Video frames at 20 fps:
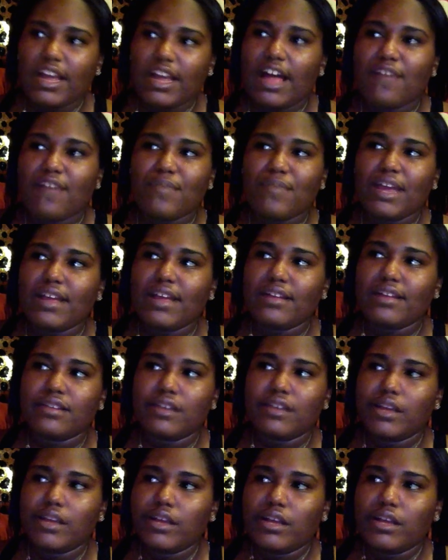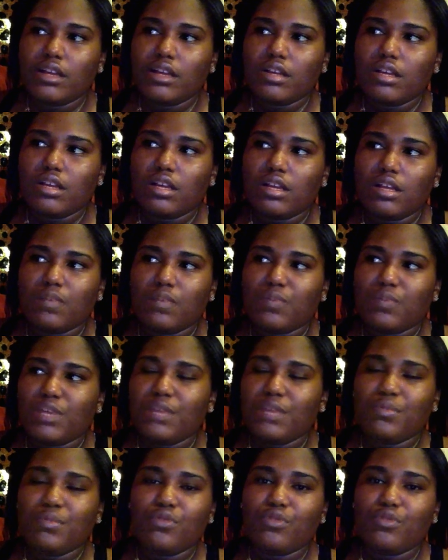I've met
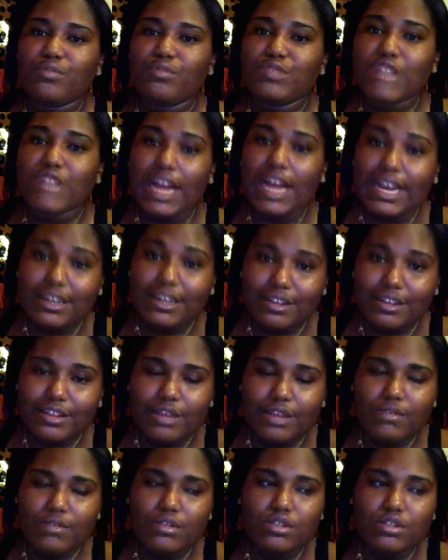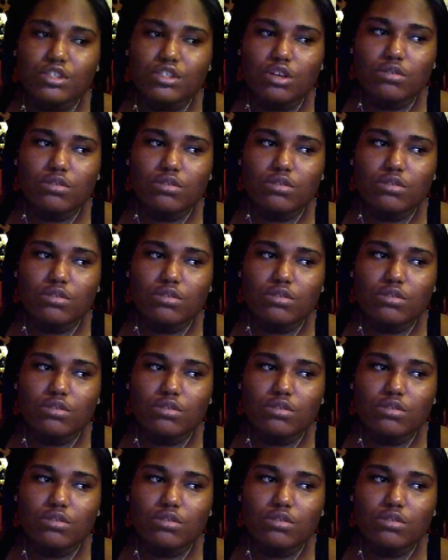people from China that were so